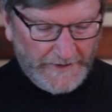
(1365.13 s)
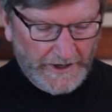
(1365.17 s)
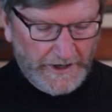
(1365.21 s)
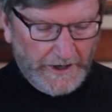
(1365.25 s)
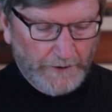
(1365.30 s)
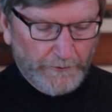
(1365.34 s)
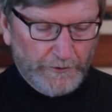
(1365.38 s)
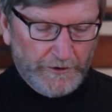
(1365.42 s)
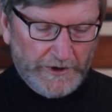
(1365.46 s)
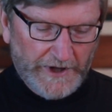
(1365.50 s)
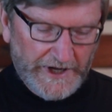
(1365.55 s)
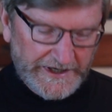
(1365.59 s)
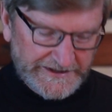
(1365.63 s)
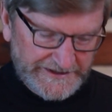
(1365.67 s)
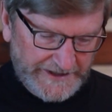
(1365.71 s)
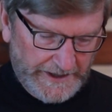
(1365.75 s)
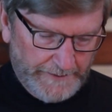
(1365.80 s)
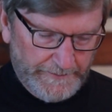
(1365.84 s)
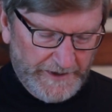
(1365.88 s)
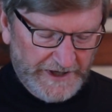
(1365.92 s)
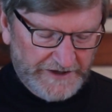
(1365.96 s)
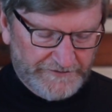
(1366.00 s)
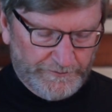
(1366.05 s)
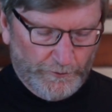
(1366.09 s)
I realize
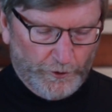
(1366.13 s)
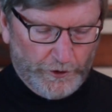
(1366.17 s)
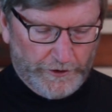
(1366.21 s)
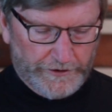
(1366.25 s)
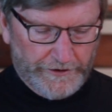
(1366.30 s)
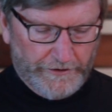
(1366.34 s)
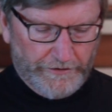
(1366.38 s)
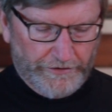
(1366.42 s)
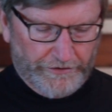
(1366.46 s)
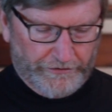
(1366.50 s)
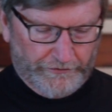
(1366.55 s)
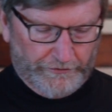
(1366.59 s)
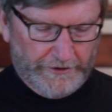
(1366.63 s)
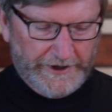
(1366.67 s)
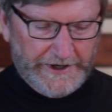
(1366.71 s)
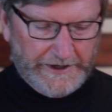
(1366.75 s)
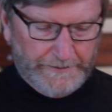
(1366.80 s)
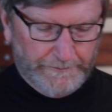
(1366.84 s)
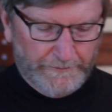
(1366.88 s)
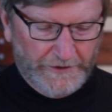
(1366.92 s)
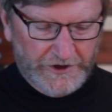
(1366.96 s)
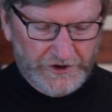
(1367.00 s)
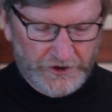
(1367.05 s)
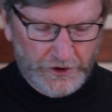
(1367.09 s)
that makes more than
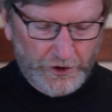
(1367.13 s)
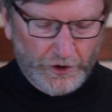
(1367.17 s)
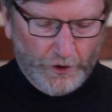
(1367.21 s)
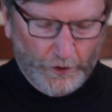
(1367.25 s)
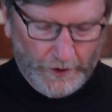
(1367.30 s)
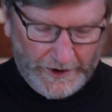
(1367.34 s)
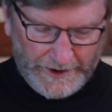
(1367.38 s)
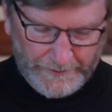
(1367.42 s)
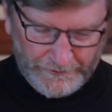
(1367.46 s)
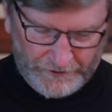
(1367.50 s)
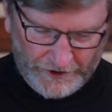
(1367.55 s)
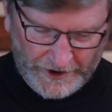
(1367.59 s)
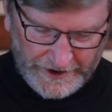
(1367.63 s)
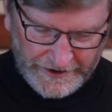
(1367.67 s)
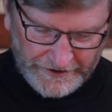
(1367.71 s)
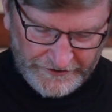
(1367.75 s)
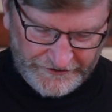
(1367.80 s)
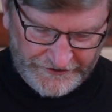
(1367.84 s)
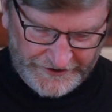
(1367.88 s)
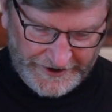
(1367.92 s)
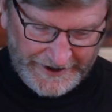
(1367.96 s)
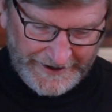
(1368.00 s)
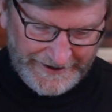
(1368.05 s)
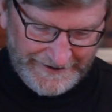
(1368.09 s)
three, but you know what I'm trying
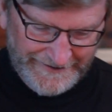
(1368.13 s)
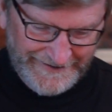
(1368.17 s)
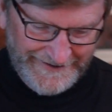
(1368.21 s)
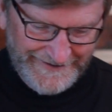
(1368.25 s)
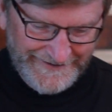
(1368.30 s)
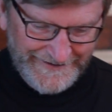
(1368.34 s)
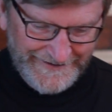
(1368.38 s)
to say.